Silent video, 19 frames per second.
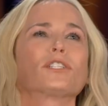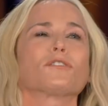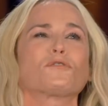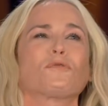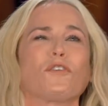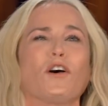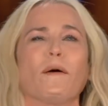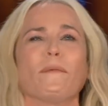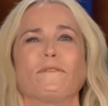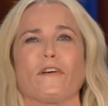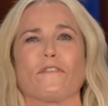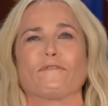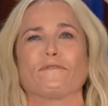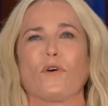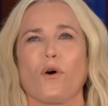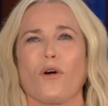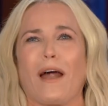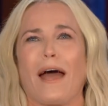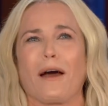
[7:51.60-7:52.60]
to film for
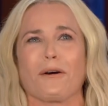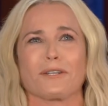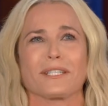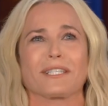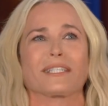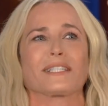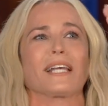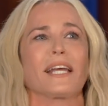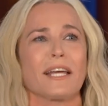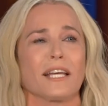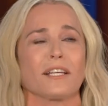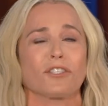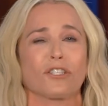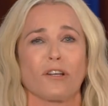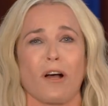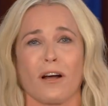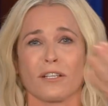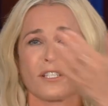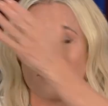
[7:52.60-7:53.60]
four hours singing
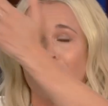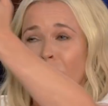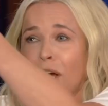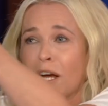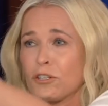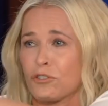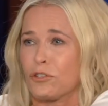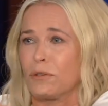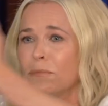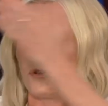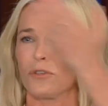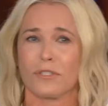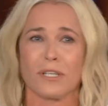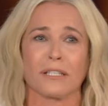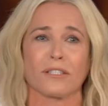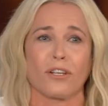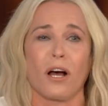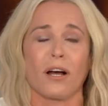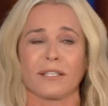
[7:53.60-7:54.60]
songs to country
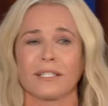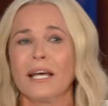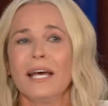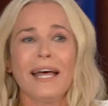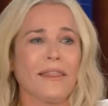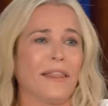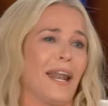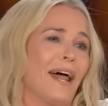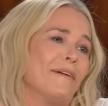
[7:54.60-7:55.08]
music songs that